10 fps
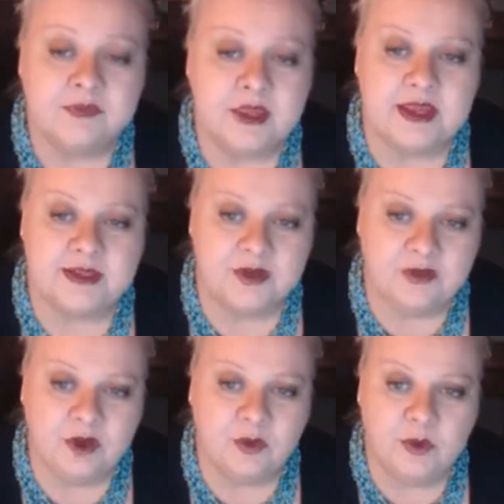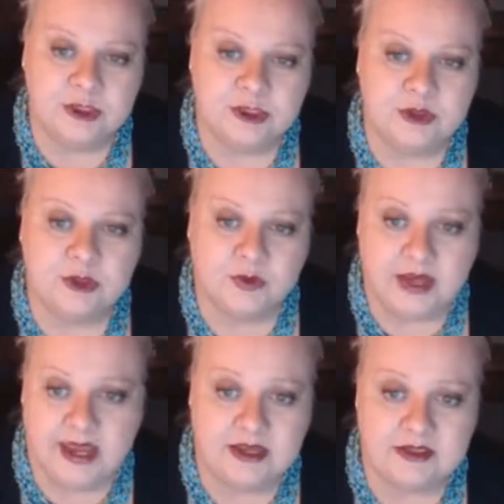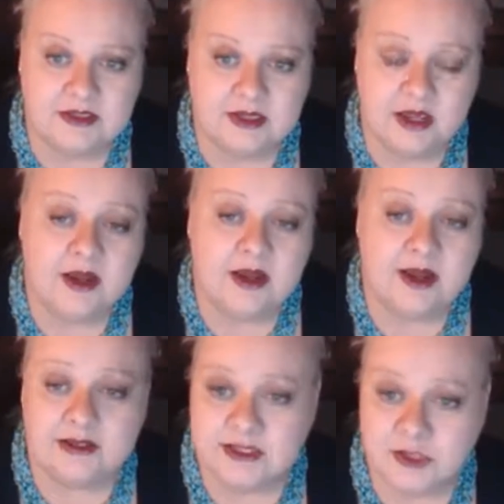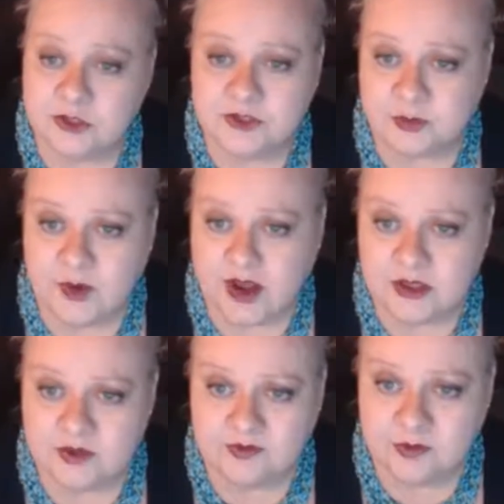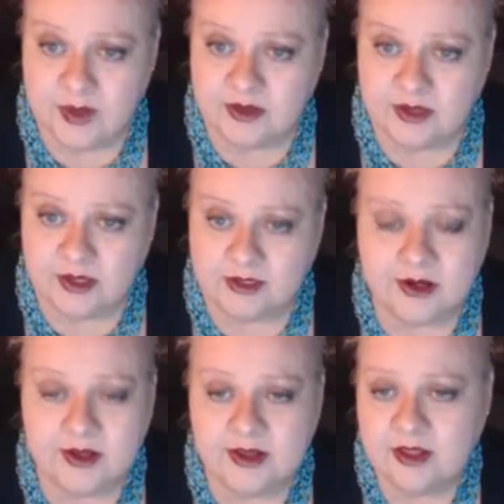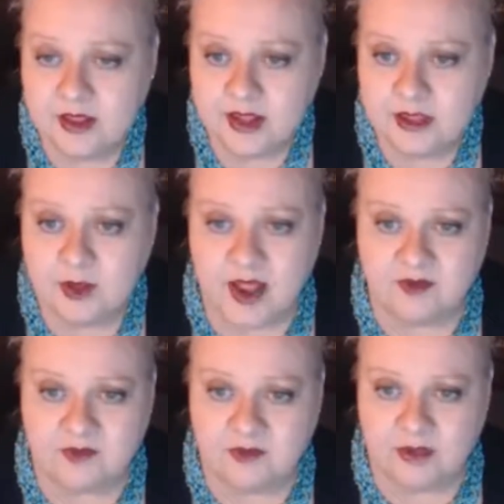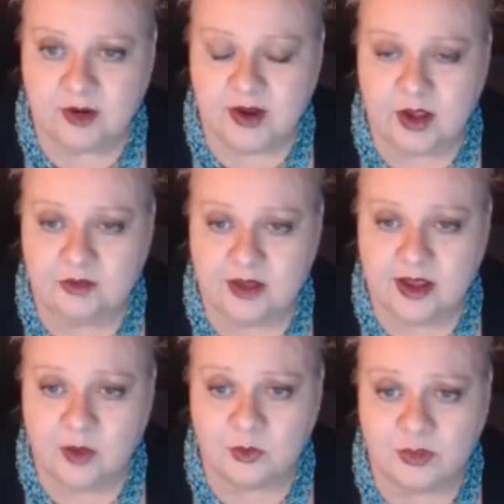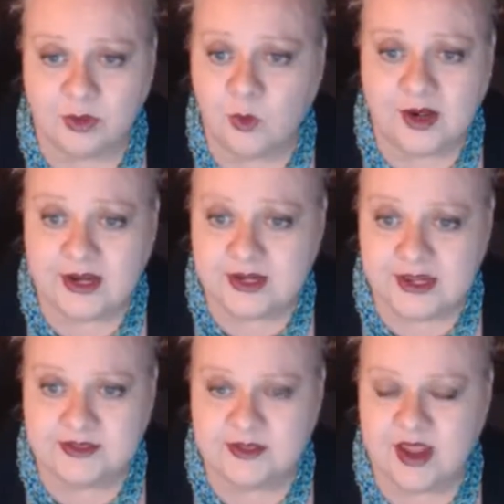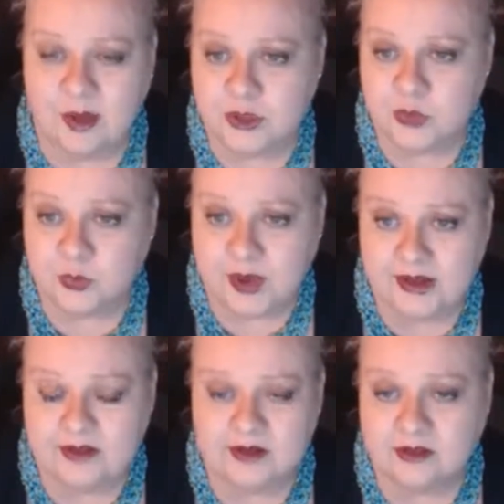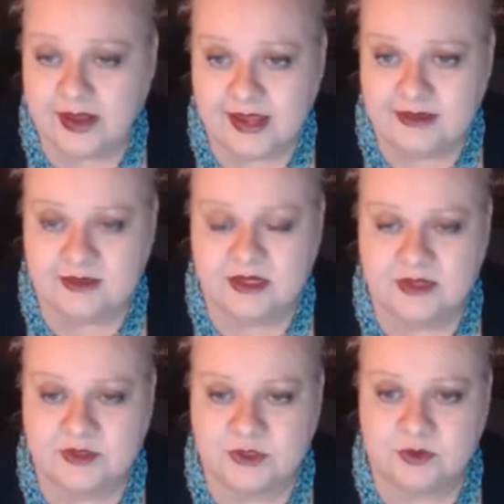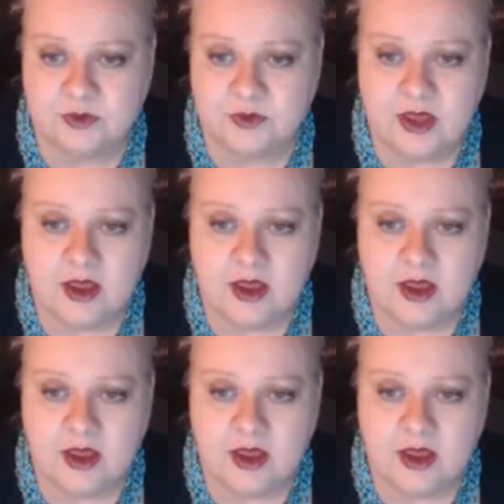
is if you want to create a digital swatch of a paint color, then you have to figure out the quantities, how much red light needs to